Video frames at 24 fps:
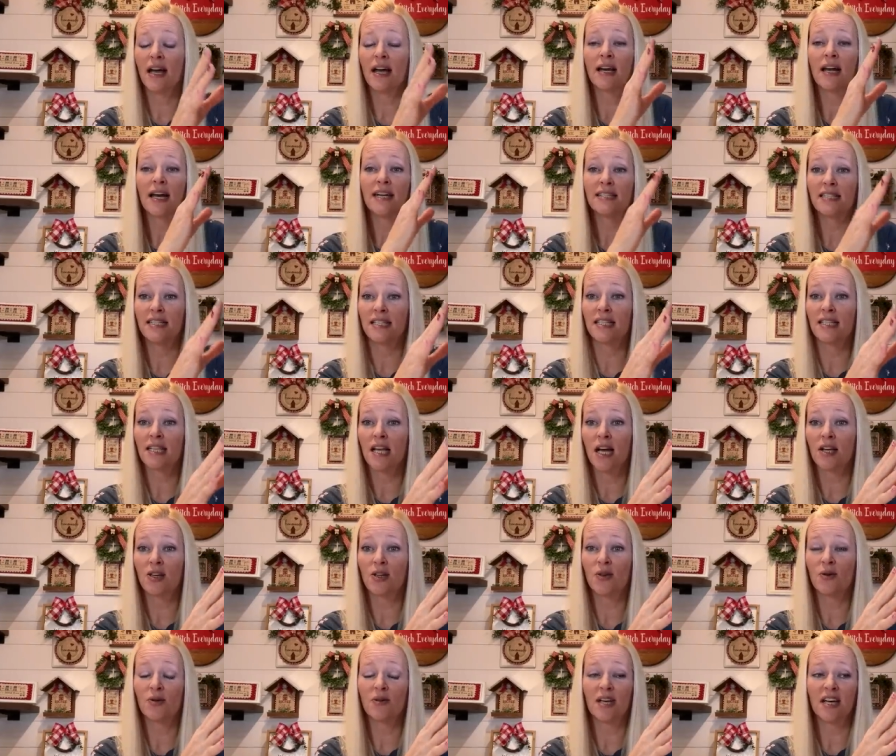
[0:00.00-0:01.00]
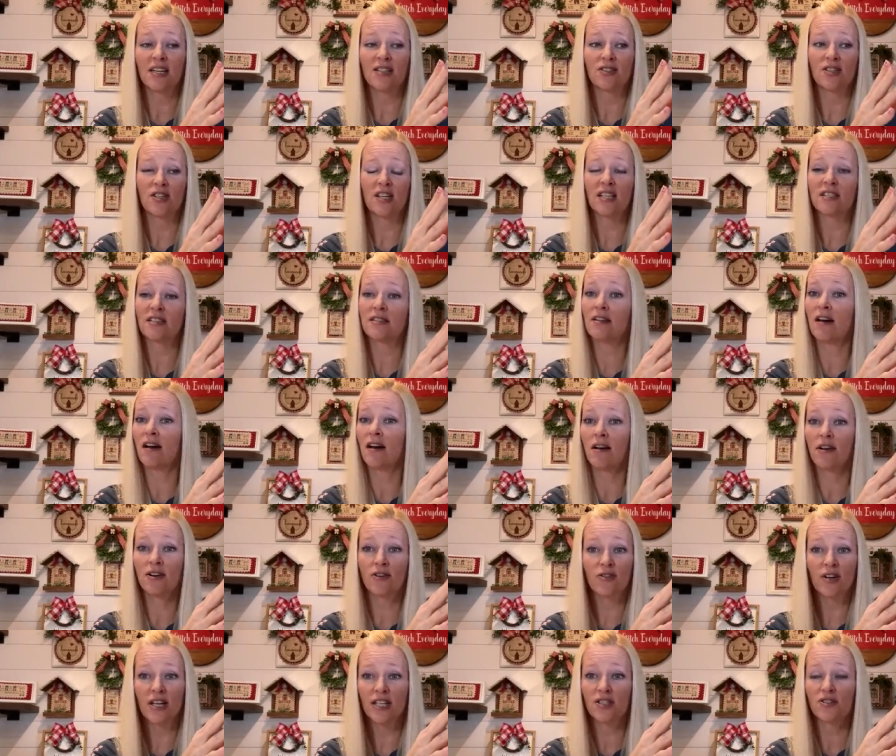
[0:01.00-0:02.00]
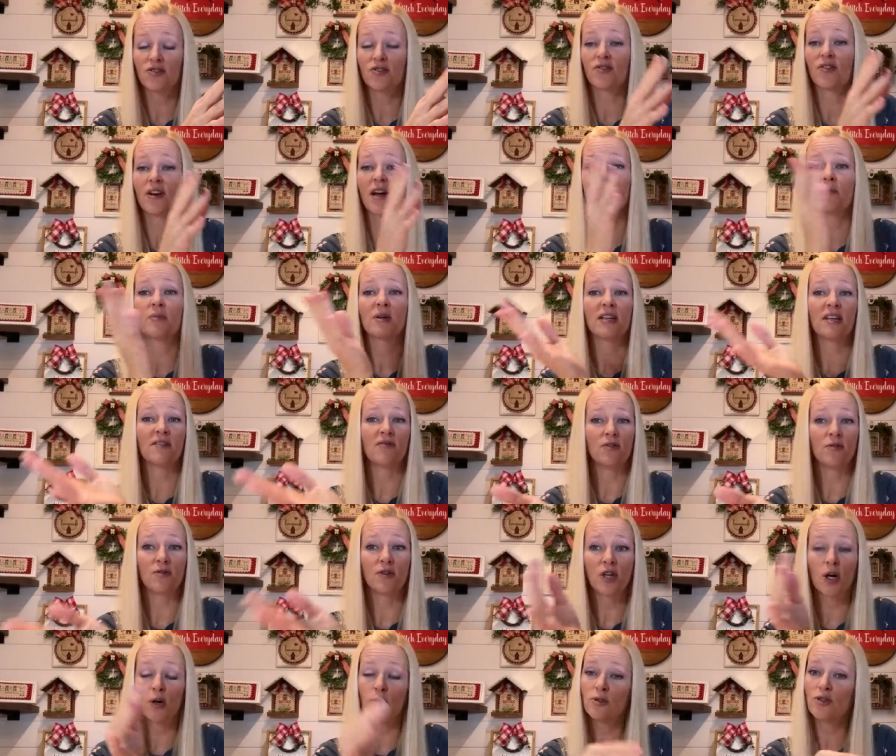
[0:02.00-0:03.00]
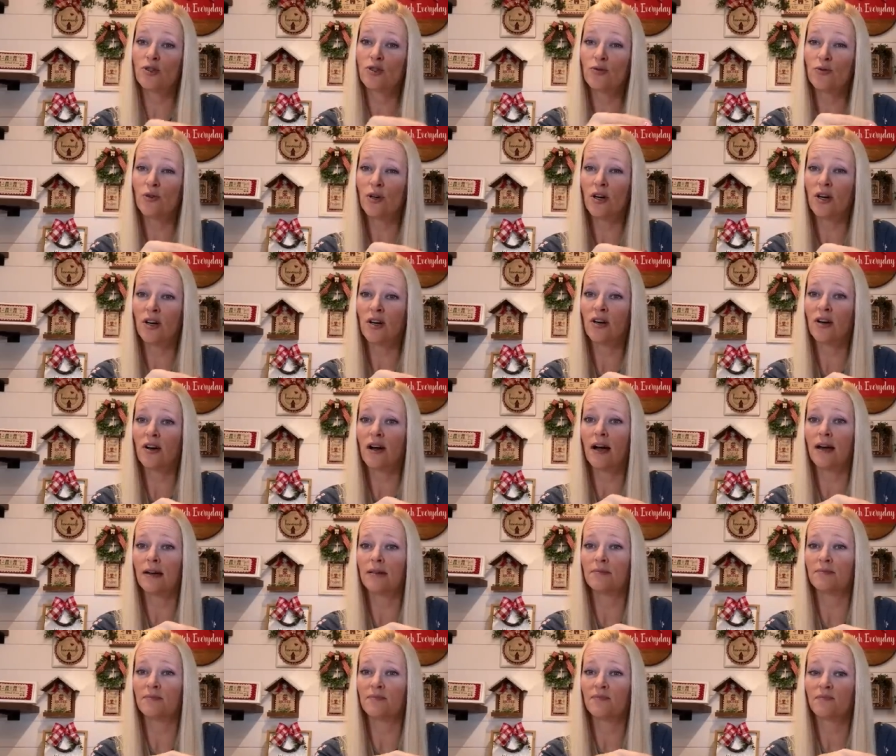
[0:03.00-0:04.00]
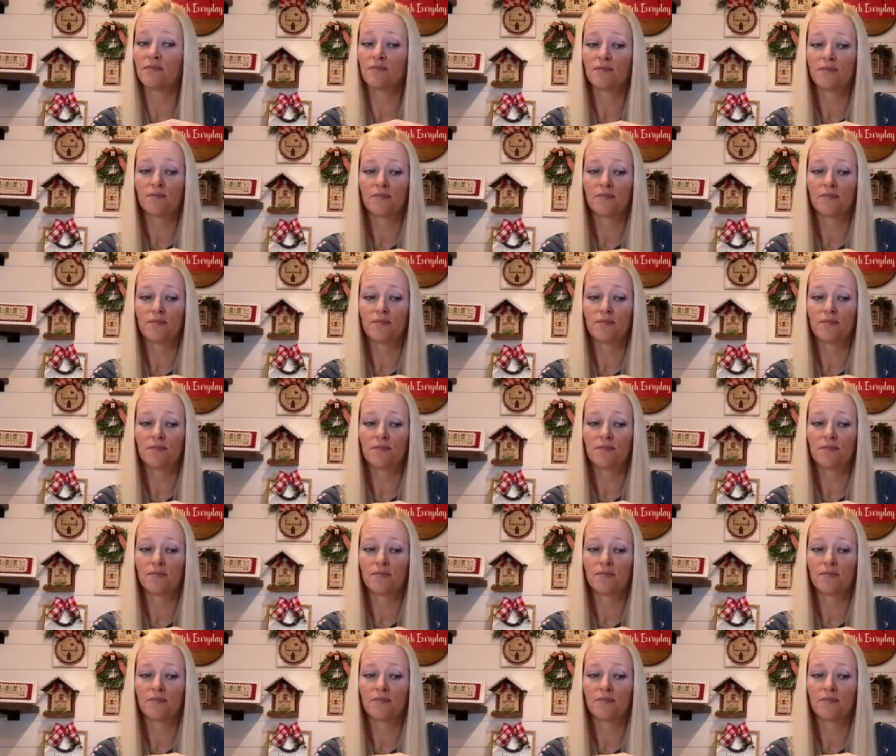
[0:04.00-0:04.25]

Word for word: and i did not know that it's not on her instagram but if you go to her um